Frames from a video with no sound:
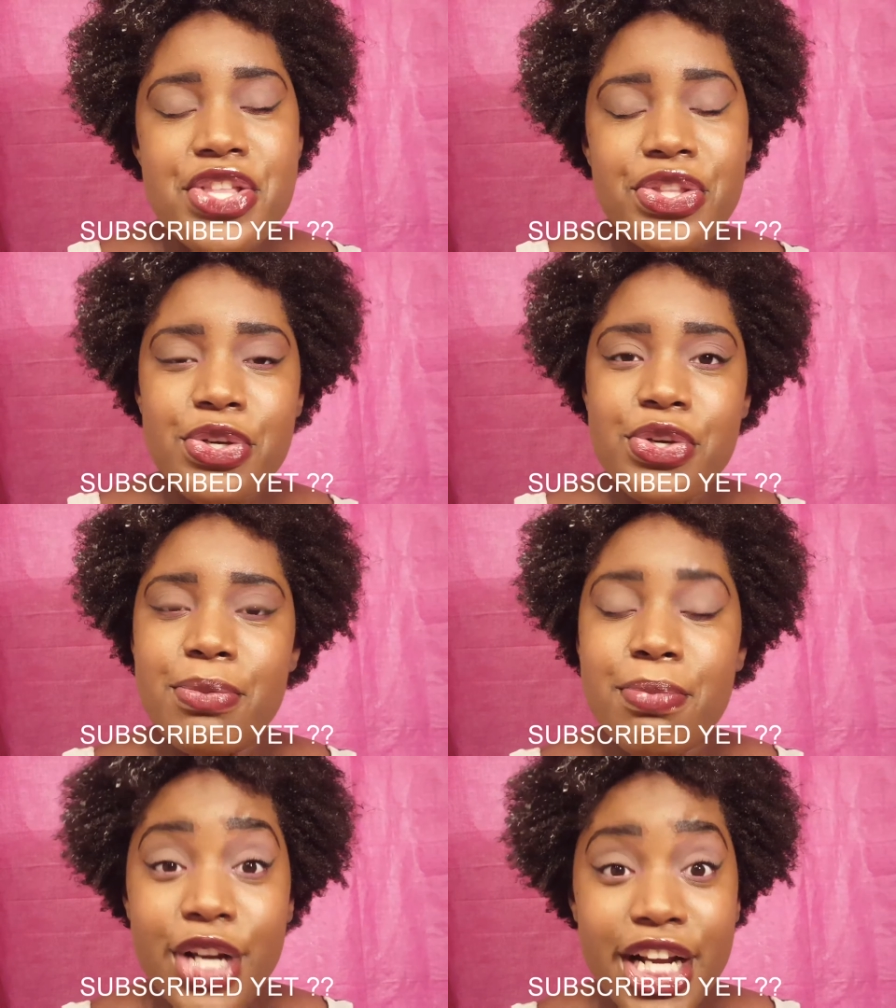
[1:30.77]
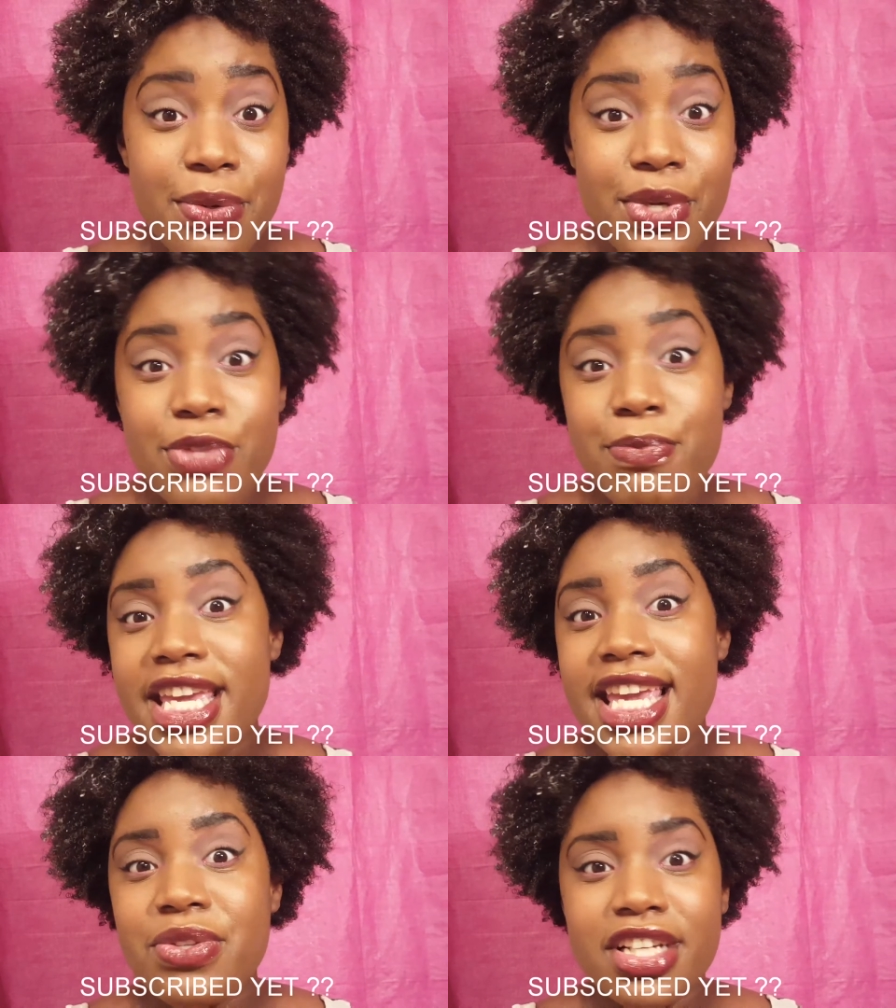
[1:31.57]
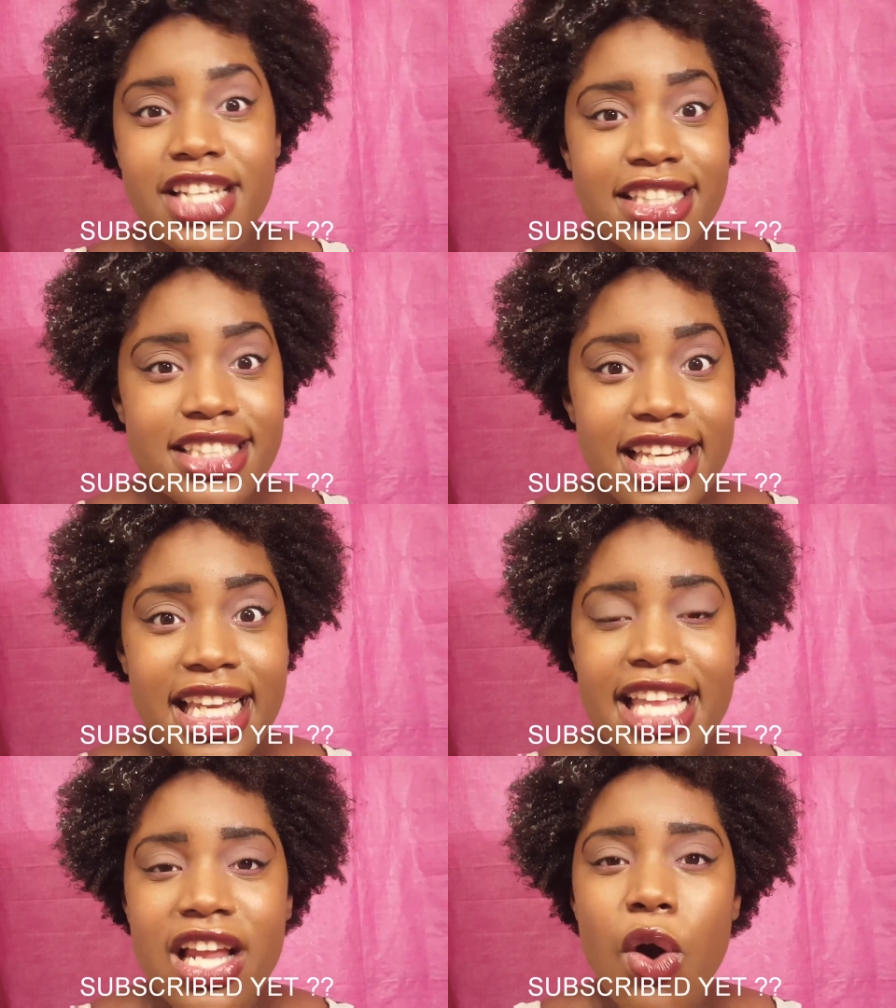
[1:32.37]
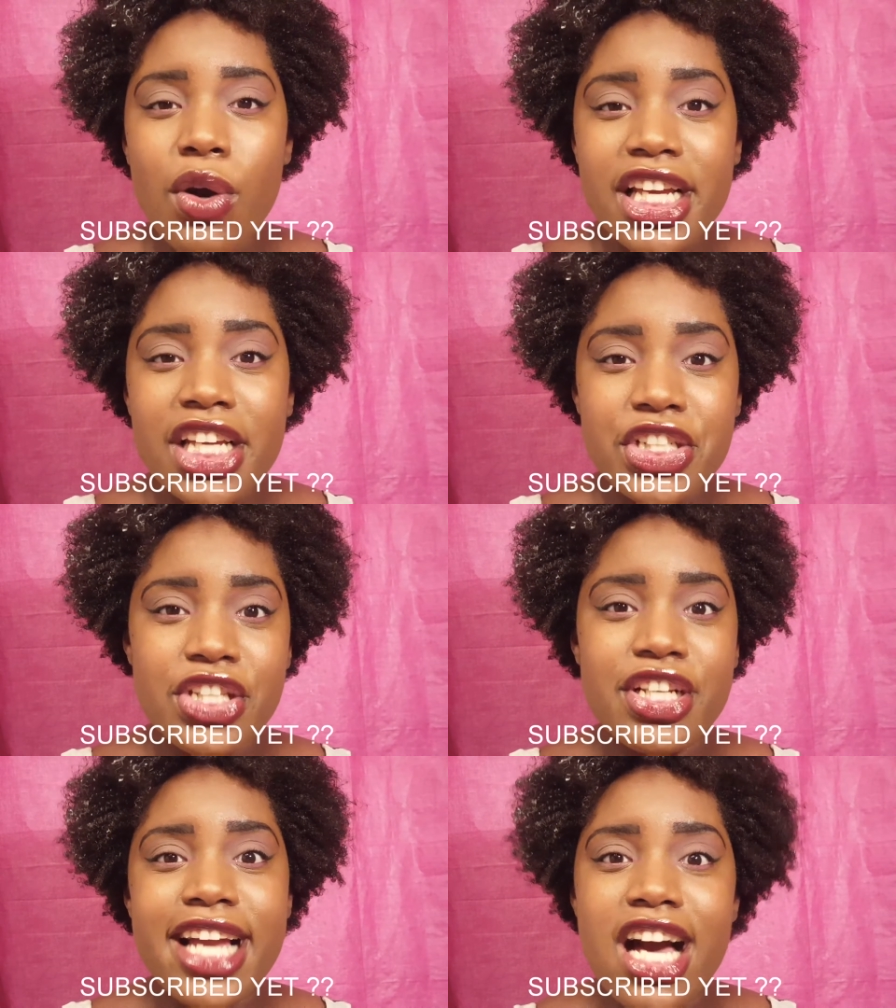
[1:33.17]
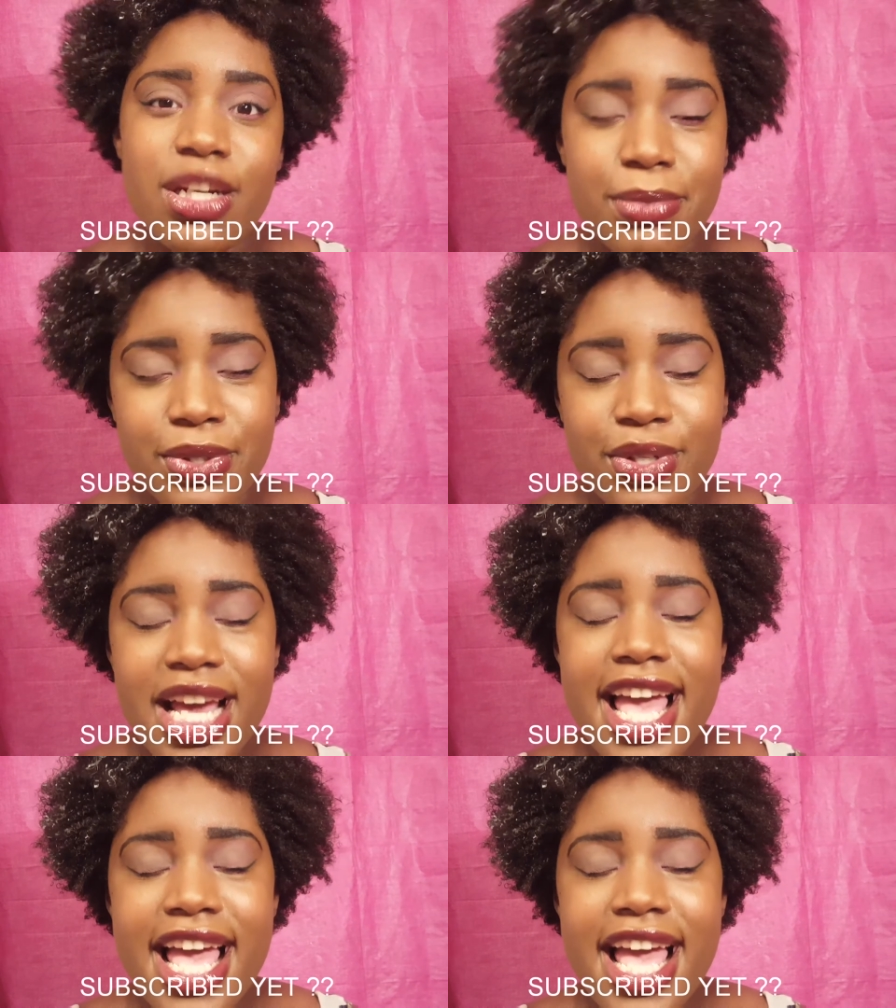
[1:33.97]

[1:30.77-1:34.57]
through prayer with me, through connecting and holding each other accountable,